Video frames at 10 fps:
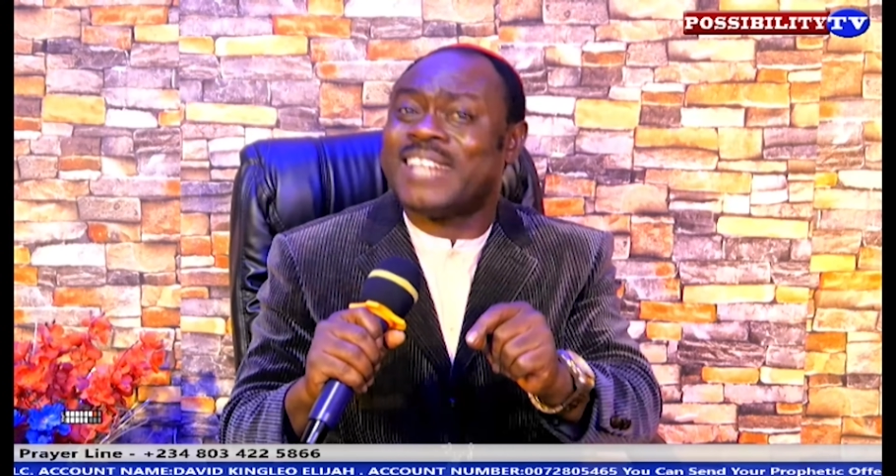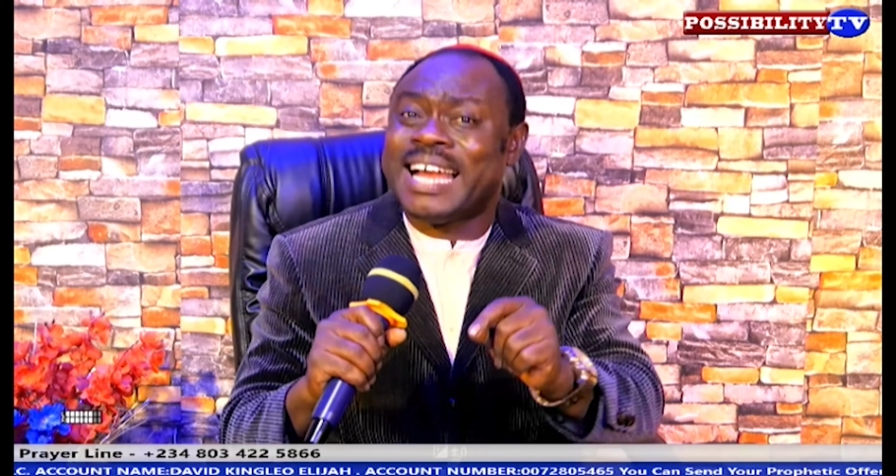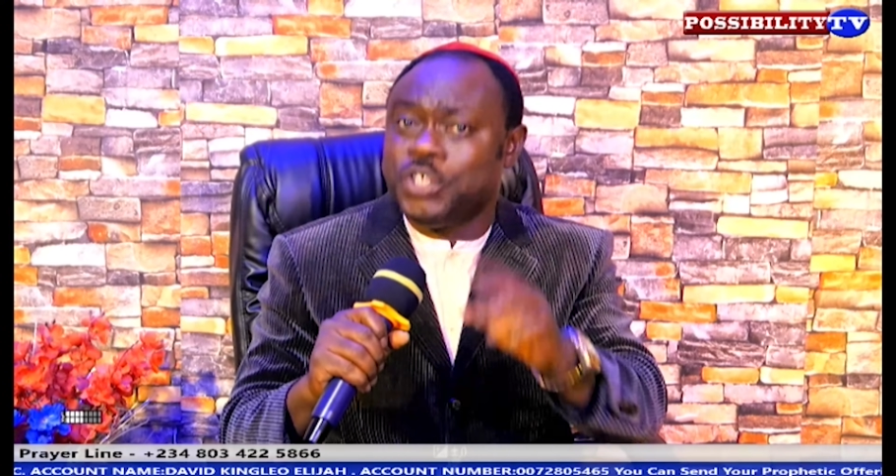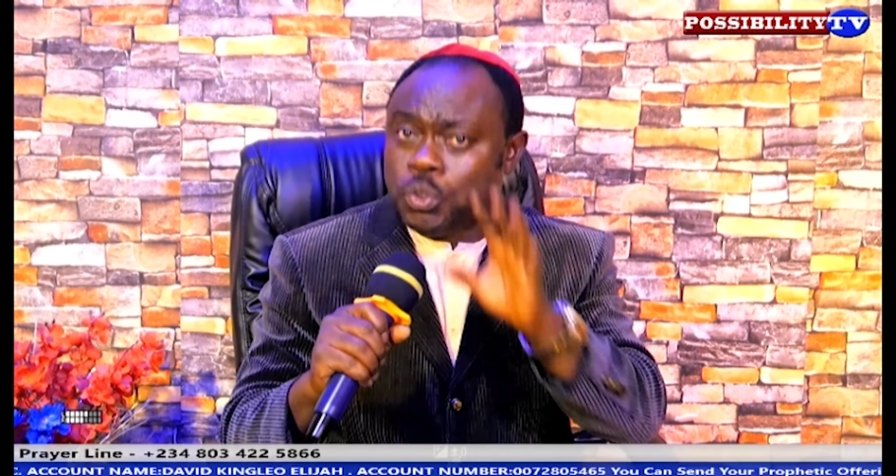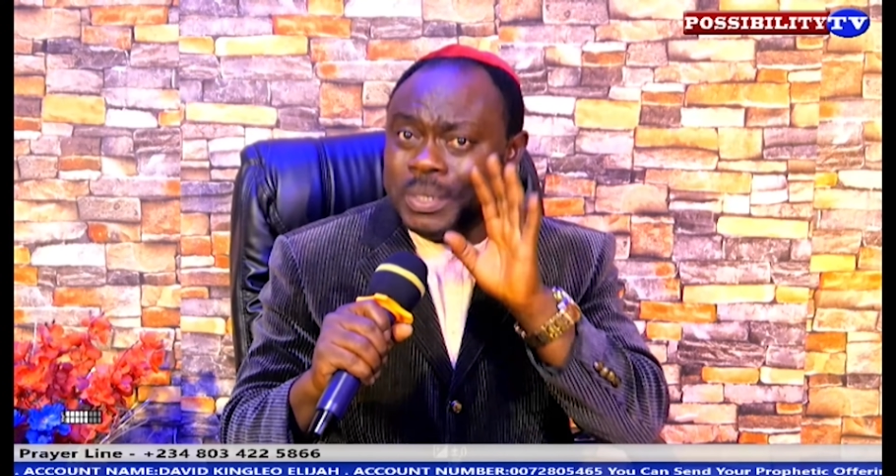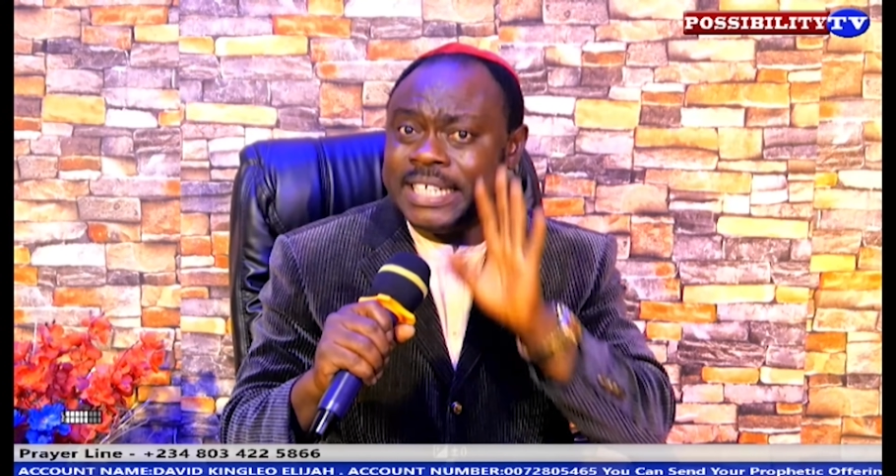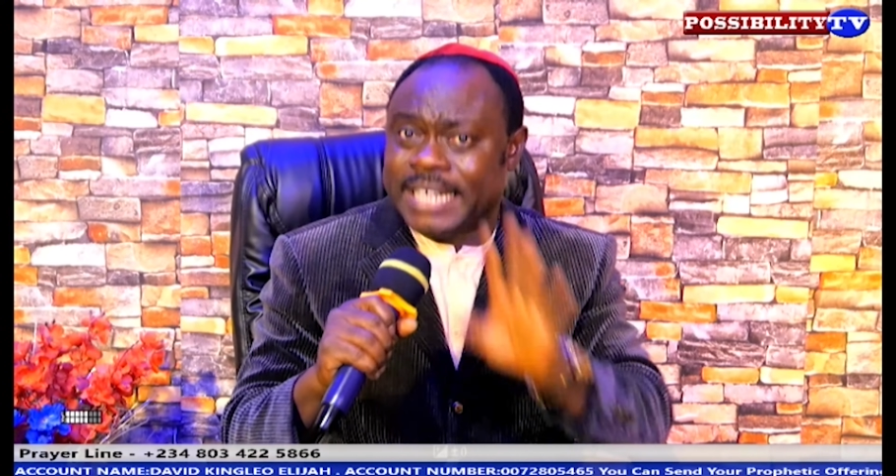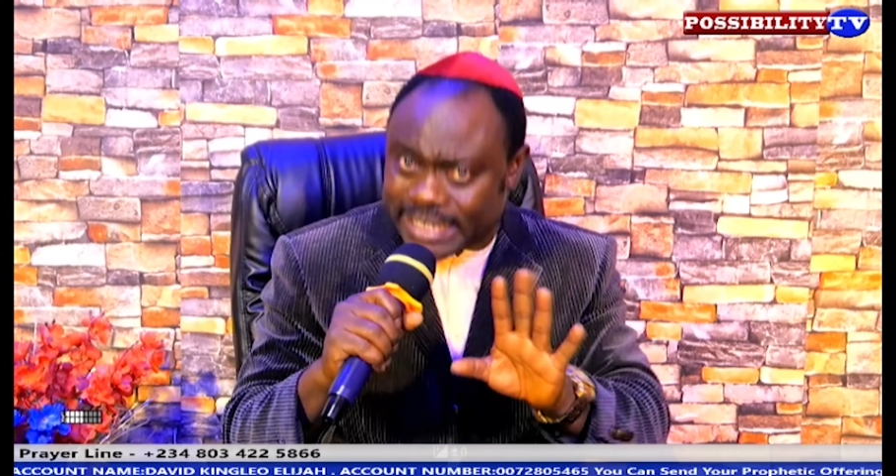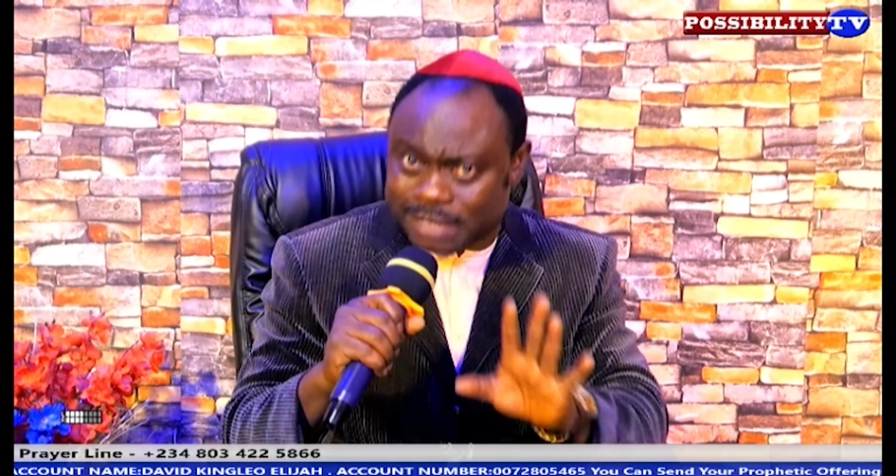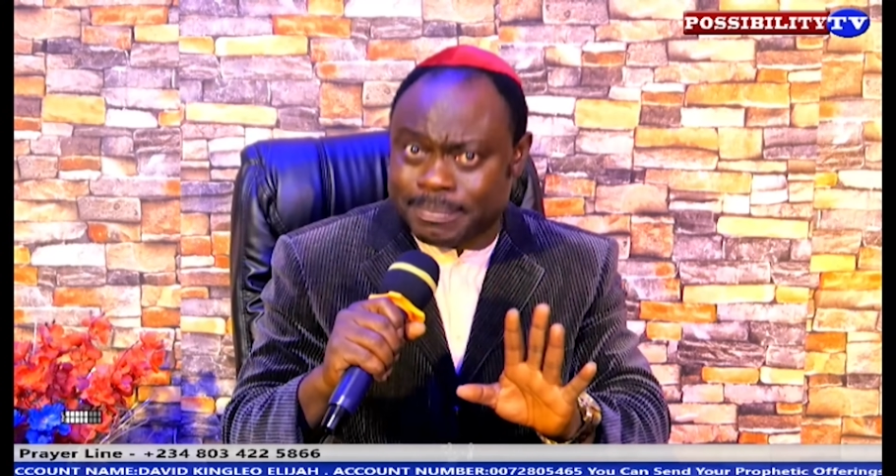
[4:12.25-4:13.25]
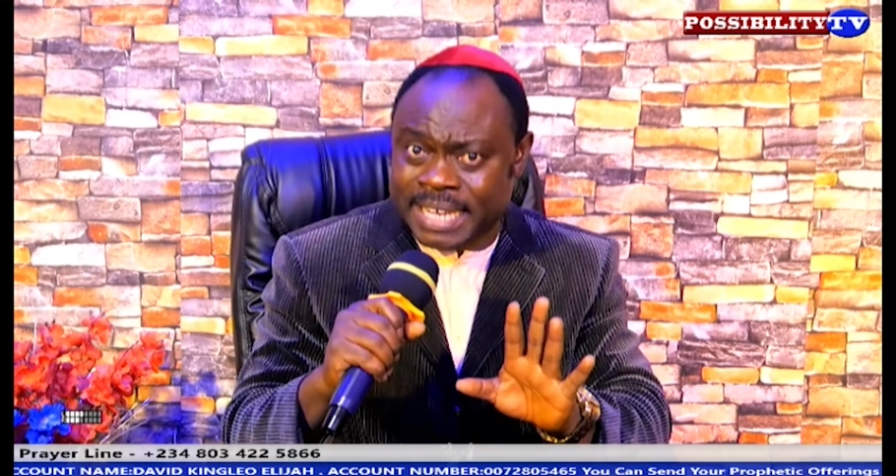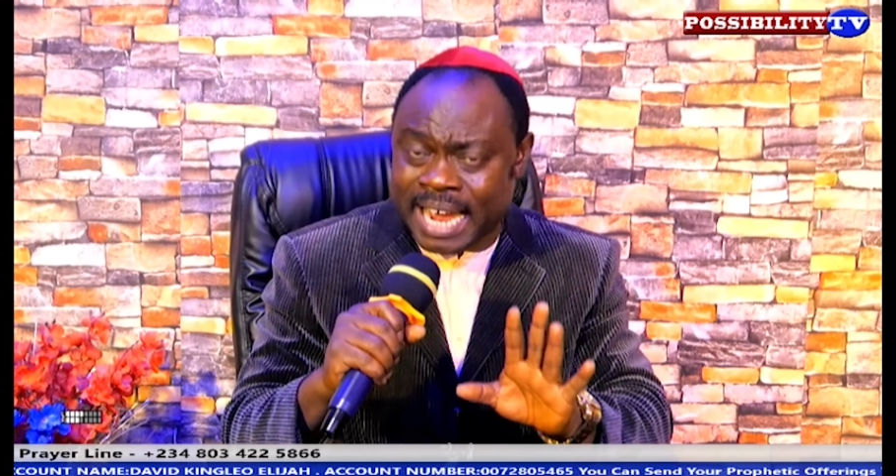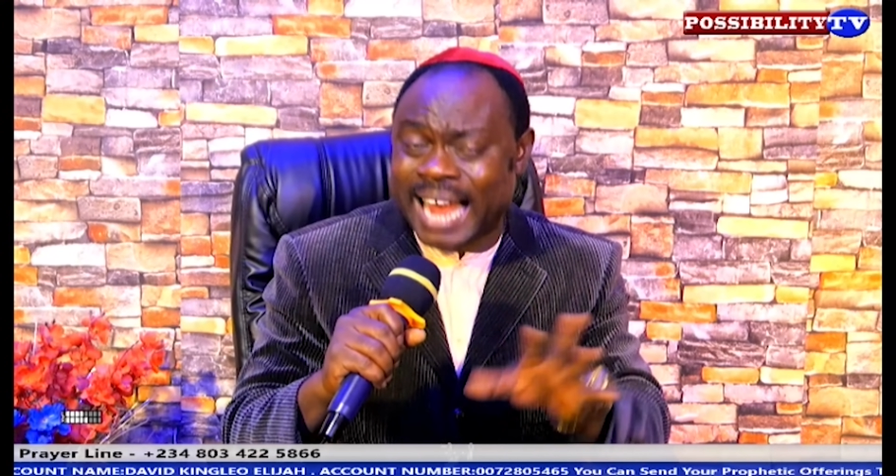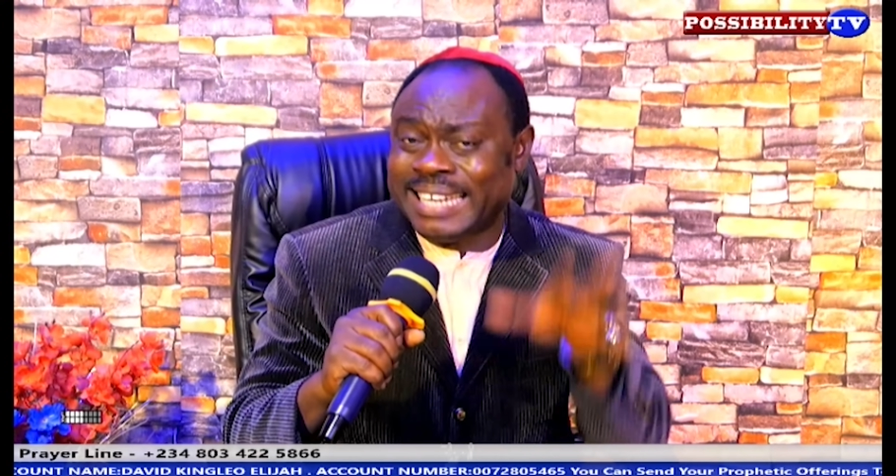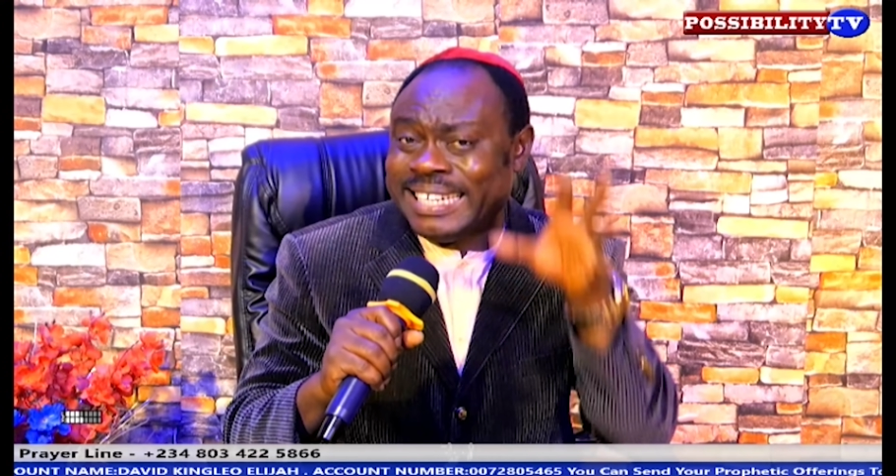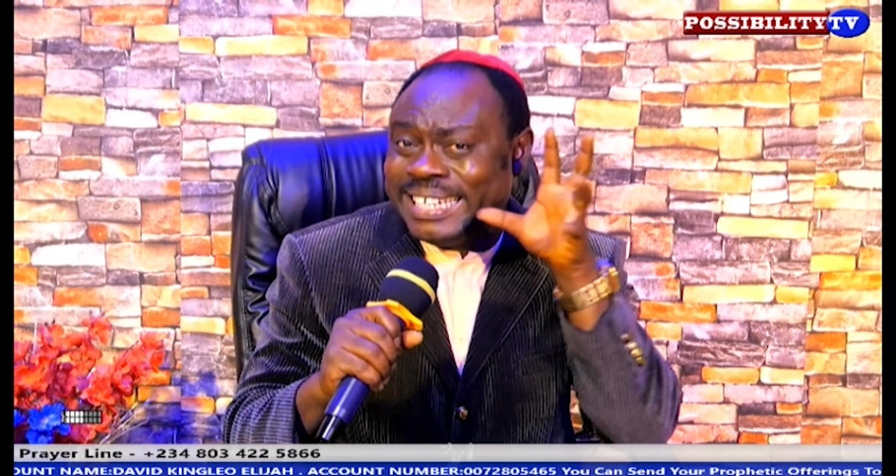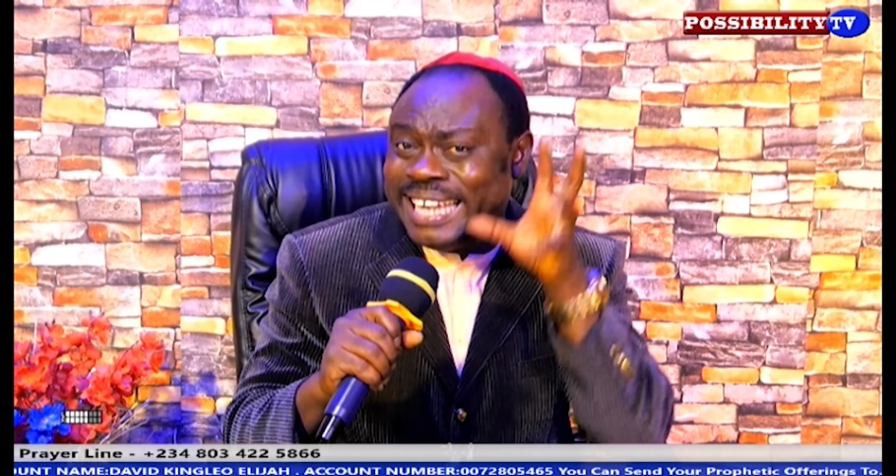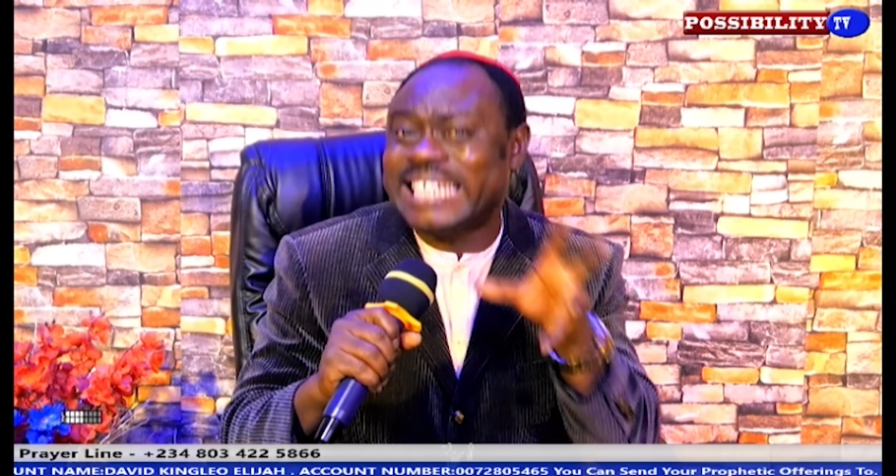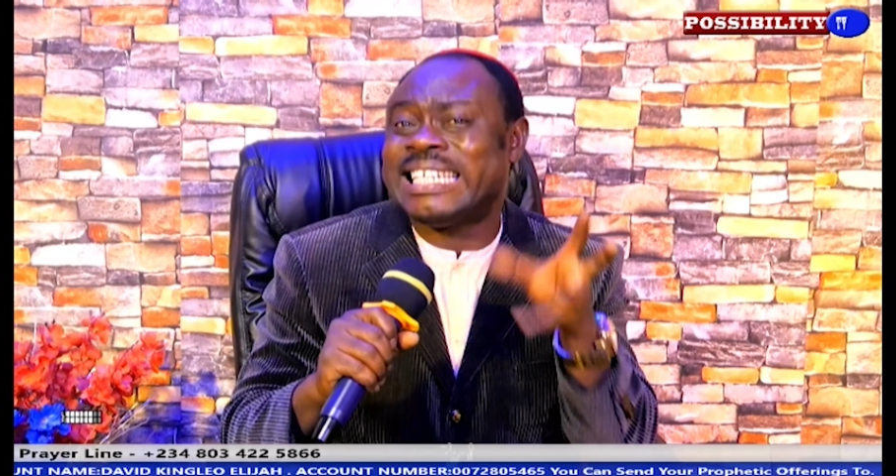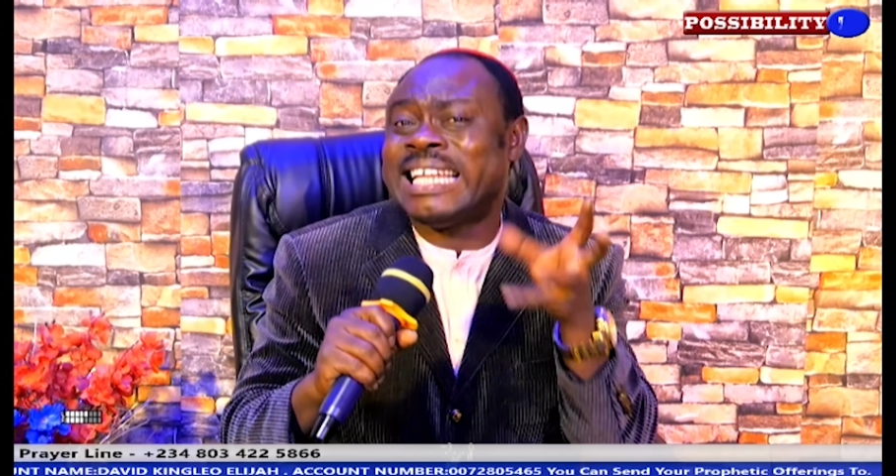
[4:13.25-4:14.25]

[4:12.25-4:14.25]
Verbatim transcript: you will get me and get the